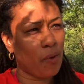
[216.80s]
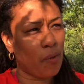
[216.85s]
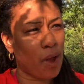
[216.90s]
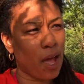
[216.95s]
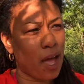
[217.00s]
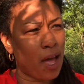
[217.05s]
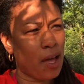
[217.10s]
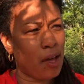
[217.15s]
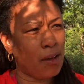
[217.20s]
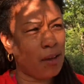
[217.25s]

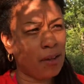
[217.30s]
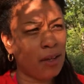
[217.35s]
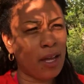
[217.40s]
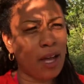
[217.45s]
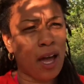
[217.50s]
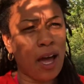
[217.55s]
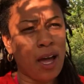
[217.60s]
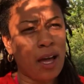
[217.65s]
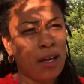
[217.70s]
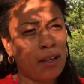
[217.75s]
Well,
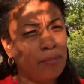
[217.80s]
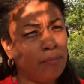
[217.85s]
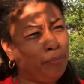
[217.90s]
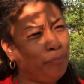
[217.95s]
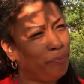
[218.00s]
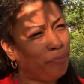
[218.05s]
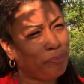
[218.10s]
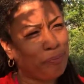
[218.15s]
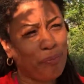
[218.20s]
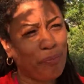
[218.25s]

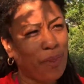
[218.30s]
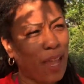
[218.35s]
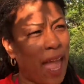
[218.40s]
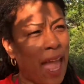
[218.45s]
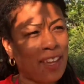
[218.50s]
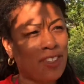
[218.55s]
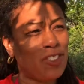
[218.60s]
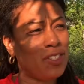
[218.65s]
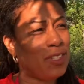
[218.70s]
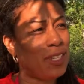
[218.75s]

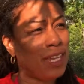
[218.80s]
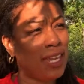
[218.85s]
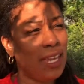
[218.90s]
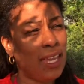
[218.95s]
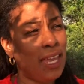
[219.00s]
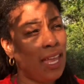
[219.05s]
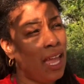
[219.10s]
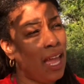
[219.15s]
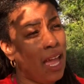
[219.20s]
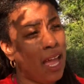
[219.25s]

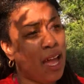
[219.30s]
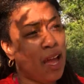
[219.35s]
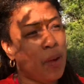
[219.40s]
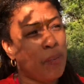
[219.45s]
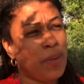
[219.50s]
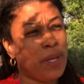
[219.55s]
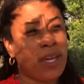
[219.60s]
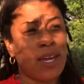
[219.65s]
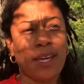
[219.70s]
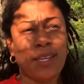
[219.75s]
actually,
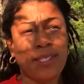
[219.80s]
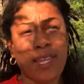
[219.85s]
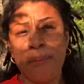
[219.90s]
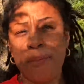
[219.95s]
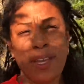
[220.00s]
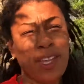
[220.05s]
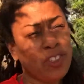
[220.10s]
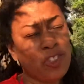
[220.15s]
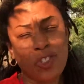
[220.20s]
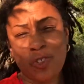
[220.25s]
because I'm
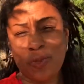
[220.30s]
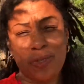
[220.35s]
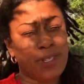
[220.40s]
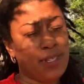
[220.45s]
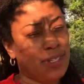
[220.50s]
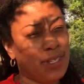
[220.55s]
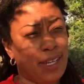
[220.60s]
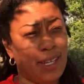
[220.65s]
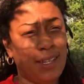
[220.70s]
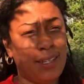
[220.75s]

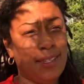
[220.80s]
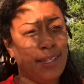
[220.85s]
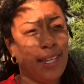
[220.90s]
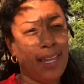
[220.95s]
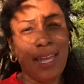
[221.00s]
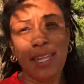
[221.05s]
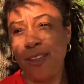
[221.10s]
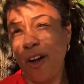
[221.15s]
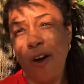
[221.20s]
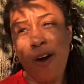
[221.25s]
interested
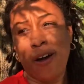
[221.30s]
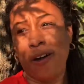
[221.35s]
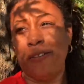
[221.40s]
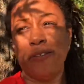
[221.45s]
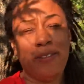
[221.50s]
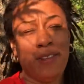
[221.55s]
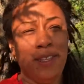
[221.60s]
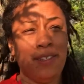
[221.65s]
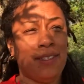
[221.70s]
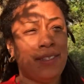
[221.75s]
in all of
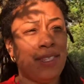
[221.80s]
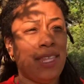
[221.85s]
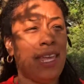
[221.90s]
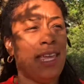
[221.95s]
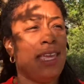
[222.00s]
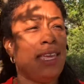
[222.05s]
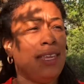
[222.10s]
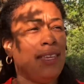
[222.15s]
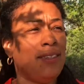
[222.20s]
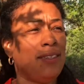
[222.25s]
these
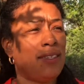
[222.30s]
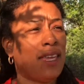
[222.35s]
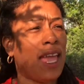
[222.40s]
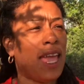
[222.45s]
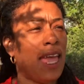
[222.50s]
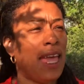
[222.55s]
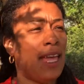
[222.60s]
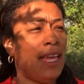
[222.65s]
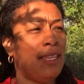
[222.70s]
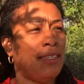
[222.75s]
things,
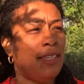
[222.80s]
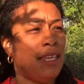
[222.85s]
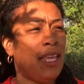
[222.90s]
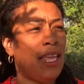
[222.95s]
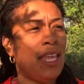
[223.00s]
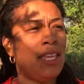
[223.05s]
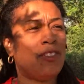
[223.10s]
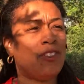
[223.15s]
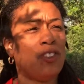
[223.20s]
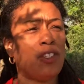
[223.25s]
and
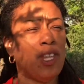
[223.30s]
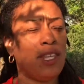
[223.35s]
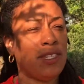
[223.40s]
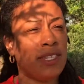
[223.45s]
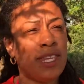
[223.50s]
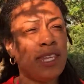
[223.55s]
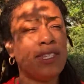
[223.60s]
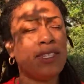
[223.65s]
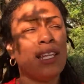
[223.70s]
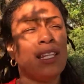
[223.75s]

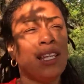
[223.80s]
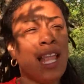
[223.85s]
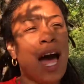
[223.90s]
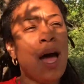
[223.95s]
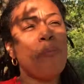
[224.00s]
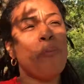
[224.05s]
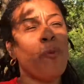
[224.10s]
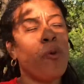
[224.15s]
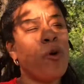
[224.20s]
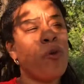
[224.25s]
it's a
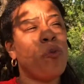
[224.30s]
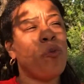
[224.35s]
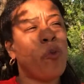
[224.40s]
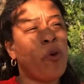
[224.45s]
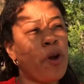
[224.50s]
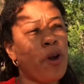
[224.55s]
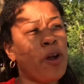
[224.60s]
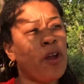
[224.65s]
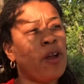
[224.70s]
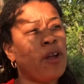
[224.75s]
lot more
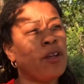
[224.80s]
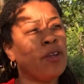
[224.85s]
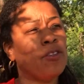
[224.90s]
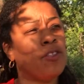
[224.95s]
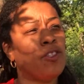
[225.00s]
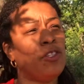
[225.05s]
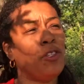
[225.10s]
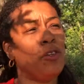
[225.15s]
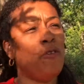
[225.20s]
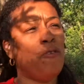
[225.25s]
work
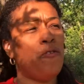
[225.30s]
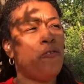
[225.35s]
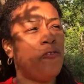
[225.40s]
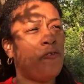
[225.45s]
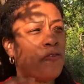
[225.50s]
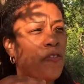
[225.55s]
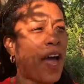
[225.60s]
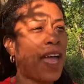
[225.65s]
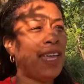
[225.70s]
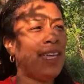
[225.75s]
to
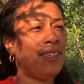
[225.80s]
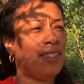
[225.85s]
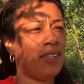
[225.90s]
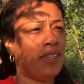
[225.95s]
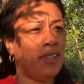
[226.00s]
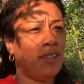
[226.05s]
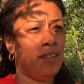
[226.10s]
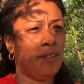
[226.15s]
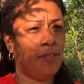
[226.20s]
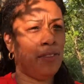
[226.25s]
fight
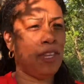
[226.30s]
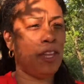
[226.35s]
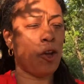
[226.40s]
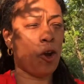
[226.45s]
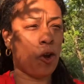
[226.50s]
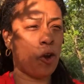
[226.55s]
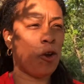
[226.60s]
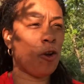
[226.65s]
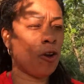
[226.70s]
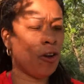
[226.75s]
the
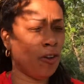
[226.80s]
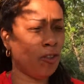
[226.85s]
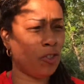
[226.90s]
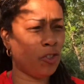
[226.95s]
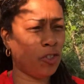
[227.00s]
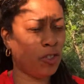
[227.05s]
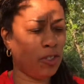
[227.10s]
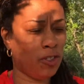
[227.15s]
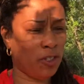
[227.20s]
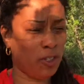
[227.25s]

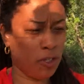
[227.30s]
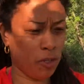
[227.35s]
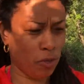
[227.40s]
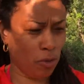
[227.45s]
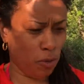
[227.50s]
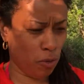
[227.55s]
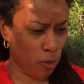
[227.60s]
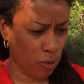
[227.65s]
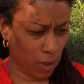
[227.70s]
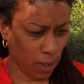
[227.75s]
urge
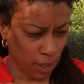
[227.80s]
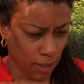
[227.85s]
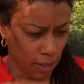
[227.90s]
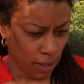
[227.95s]
to